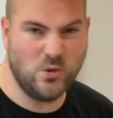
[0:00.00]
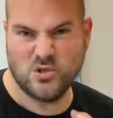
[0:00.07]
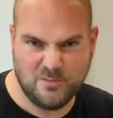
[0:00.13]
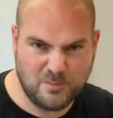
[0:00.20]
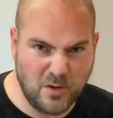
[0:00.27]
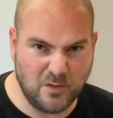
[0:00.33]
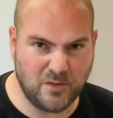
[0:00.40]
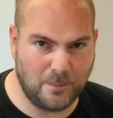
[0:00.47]
because
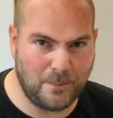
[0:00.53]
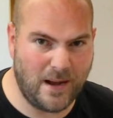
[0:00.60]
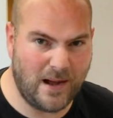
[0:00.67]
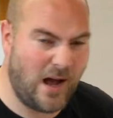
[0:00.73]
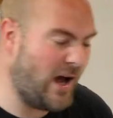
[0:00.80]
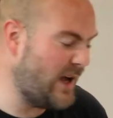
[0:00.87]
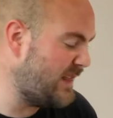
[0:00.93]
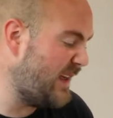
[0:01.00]
you move
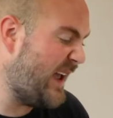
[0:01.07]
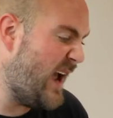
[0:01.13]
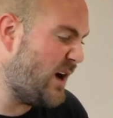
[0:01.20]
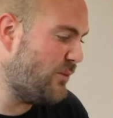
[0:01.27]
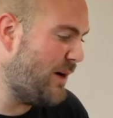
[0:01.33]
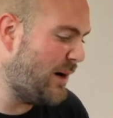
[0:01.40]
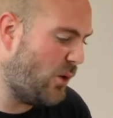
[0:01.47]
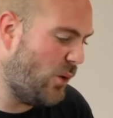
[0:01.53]
the
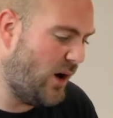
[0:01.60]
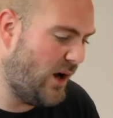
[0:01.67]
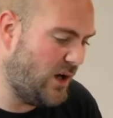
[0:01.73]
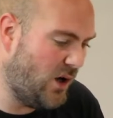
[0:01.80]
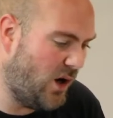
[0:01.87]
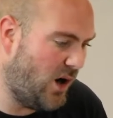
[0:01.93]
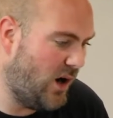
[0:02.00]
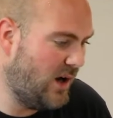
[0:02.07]
keg around quite a
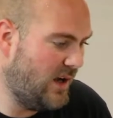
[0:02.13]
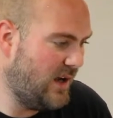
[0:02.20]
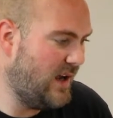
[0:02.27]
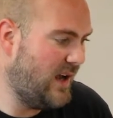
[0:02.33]
lot,